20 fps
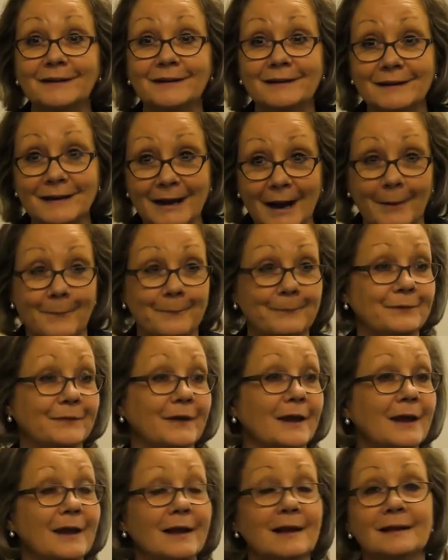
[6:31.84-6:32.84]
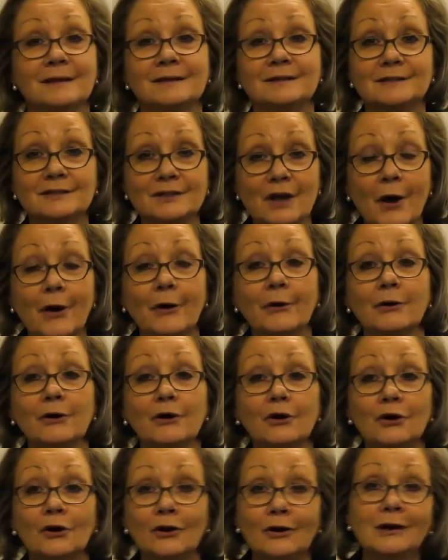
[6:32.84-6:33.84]
Yeah. So
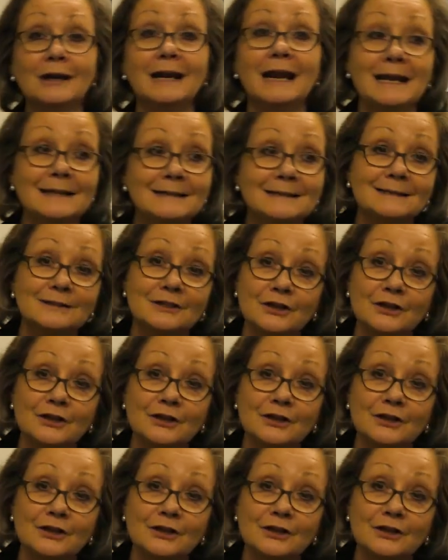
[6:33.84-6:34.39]
who needs